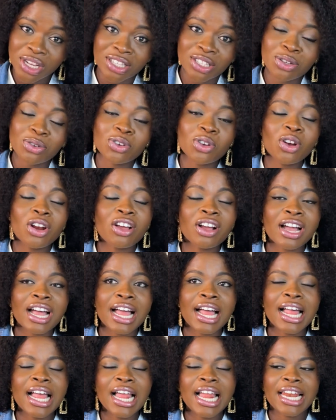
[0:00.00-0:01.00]
So no
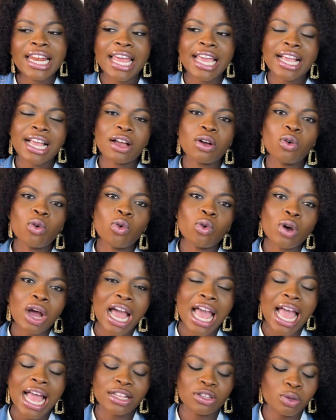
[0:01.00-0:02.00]
longer like, oh, I
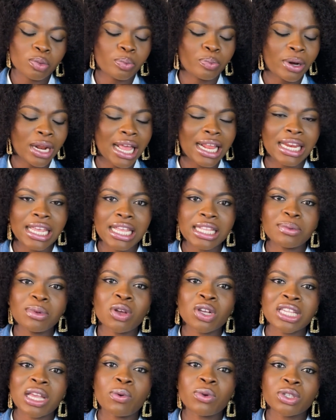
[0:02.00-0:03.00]
had to plan it
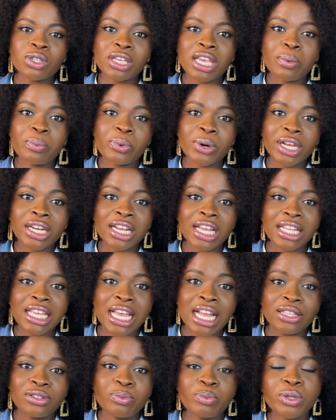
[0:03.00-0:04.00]
because I want to get pregnant, it
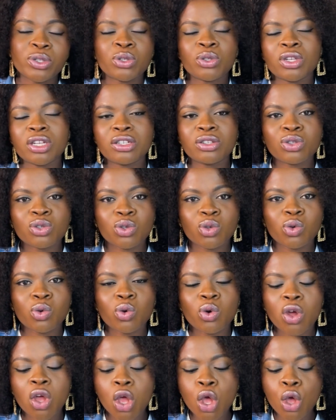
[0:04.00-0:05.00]
had to be so and
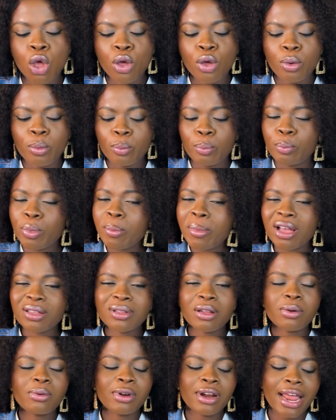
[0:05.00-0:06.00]
so. But my
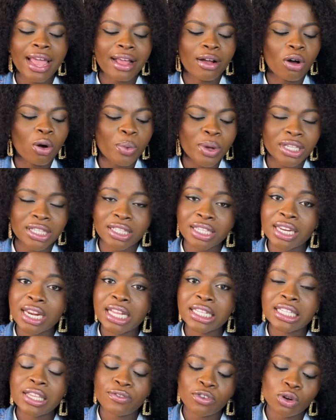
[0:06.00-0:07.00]
mother would always say
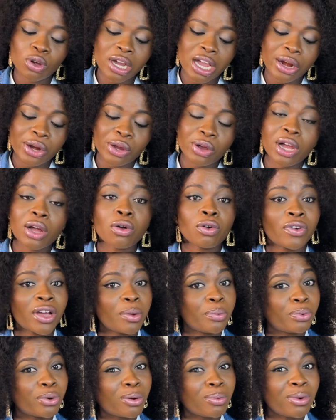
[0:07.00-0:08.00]
that if you don't carry your hand, go
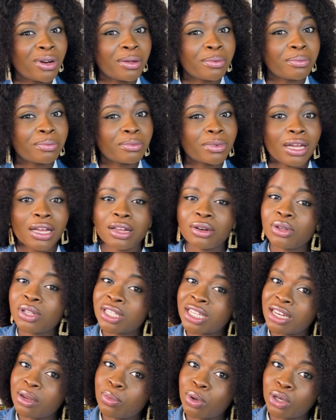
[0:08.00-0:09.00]
find problem. I don't
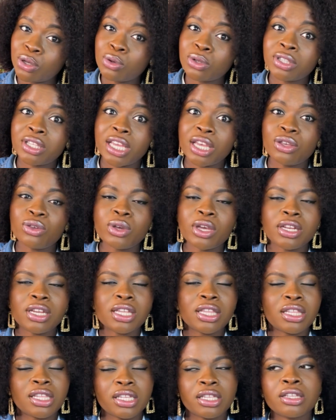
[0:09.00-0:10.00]
think anybody could tell you
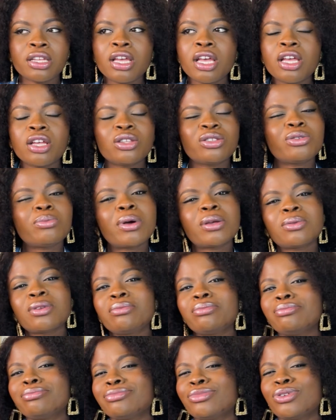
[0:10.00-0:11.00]
anything. So my
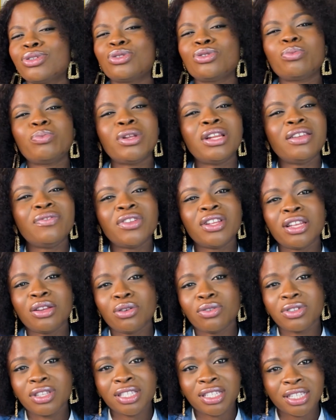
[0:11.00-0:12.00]
mom does not believe in any
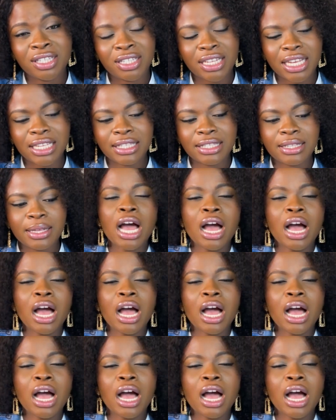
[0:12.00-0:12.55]
of these things I say.